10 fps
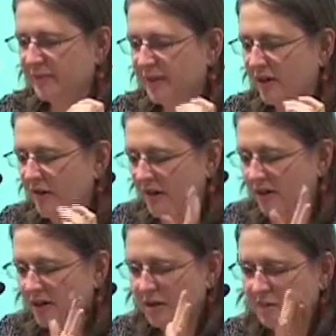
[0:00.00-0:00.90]
There
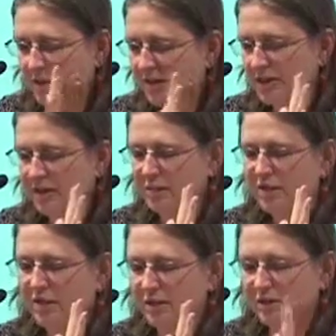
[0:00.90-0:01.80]
are an amazing
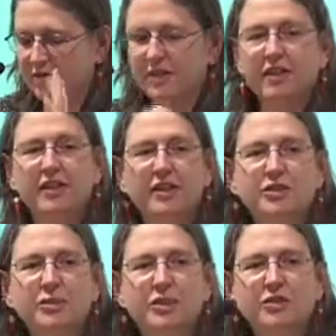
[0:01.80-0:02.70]
number of
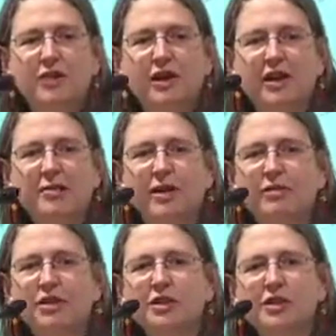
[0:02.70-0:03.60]
things we can try. My
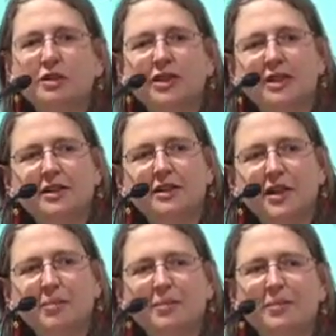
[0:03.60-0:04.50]
original notes had the
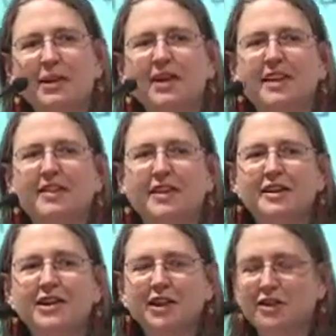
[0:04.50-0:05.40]
same line
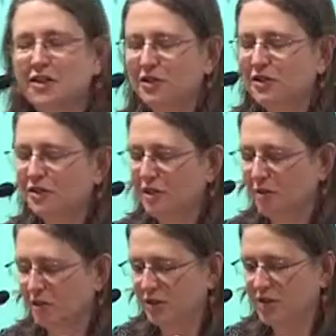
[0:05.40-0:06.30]
that Jake just used,
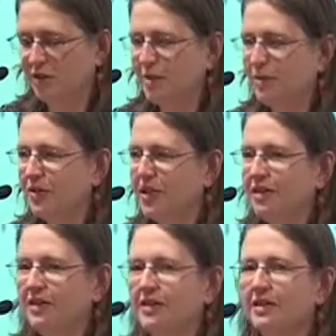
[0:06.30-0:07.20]
that were just a couple
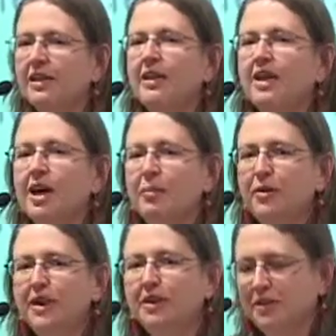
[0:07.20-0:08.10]

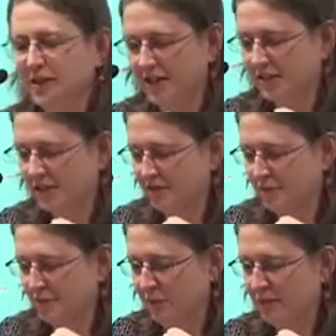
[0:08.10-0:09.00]
nanoseconds after
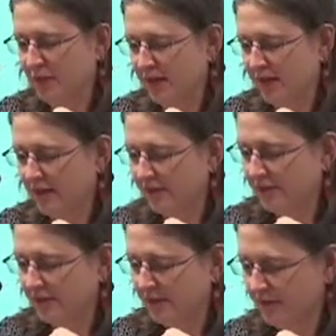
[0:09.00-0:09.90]
the Big Bang
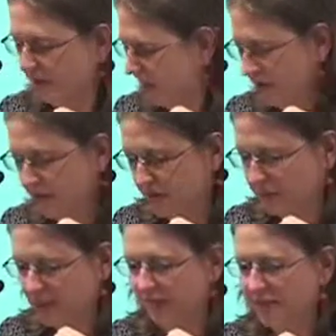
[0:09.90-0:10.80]
of digital
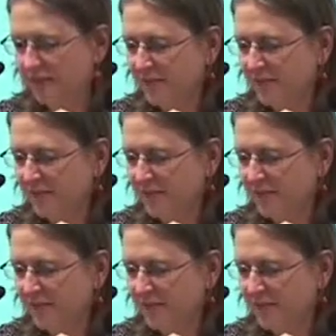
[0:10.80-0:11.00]
media.